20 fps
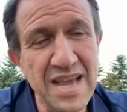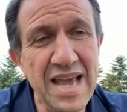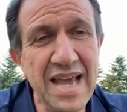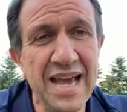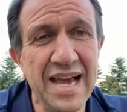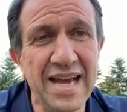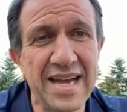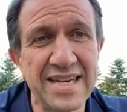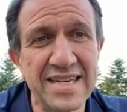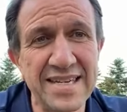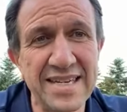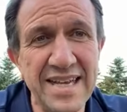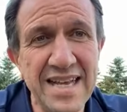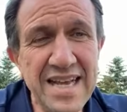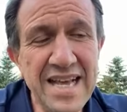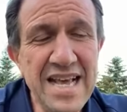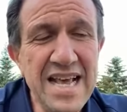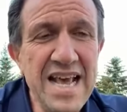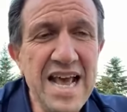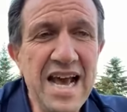And,
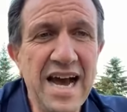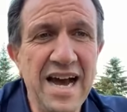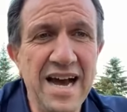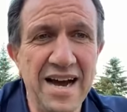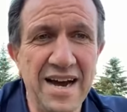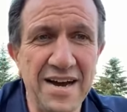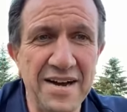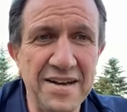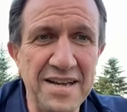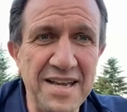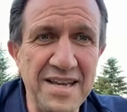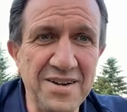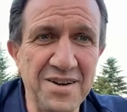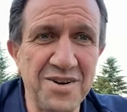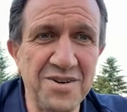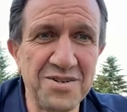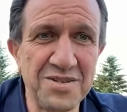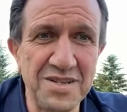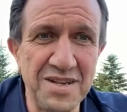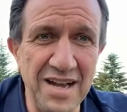you
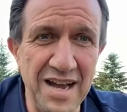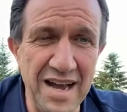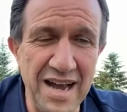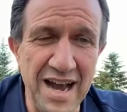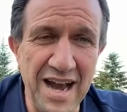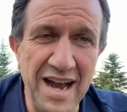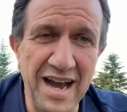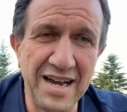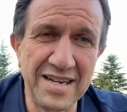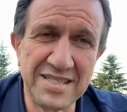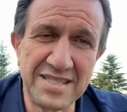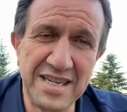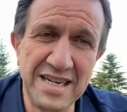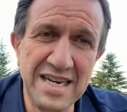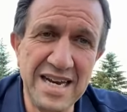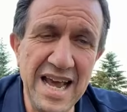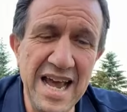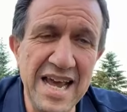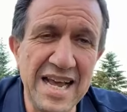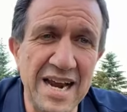know,
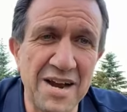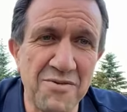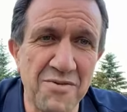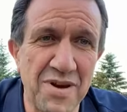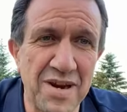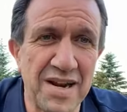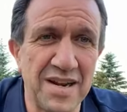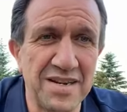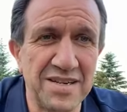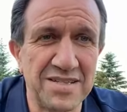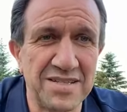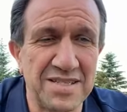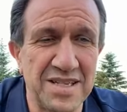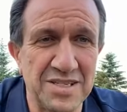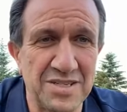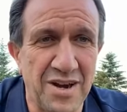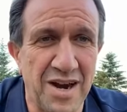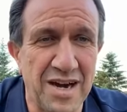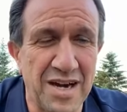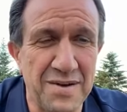tonight I wanted
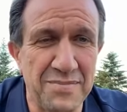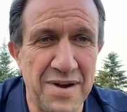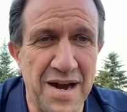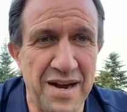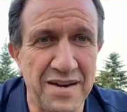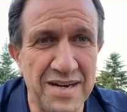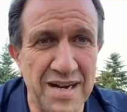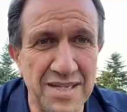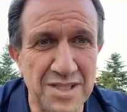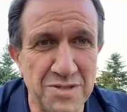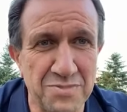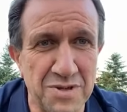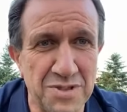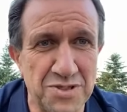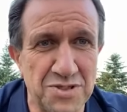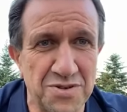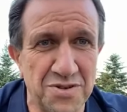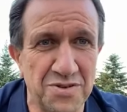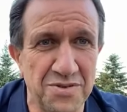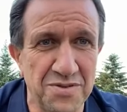to talk about not so
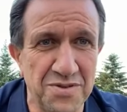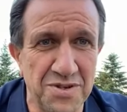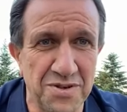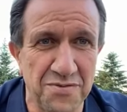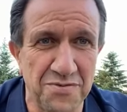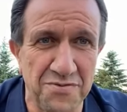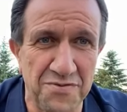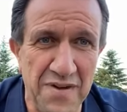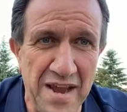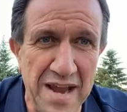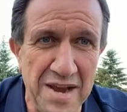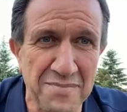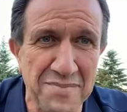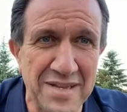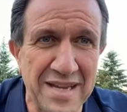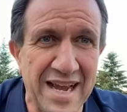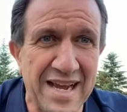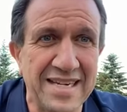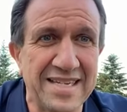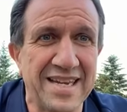much your
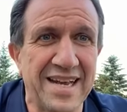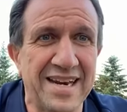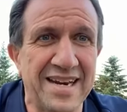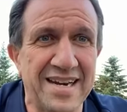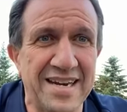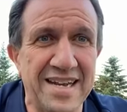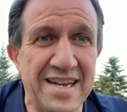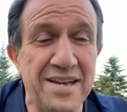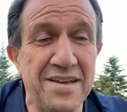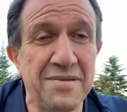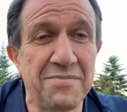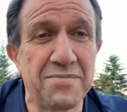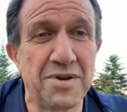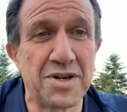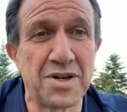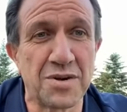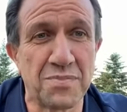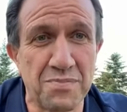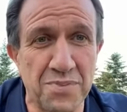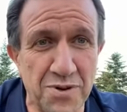family identity,
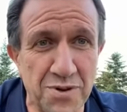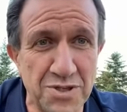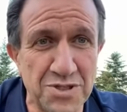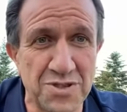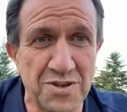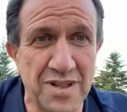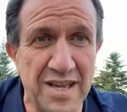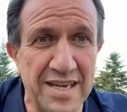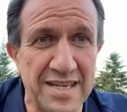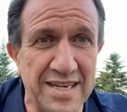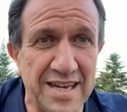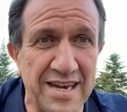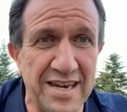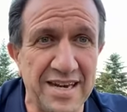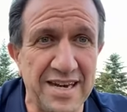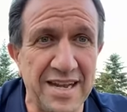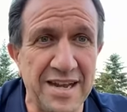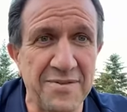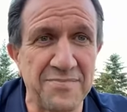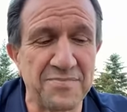but your personal
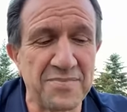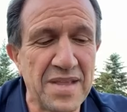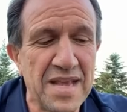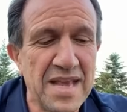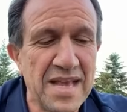identity.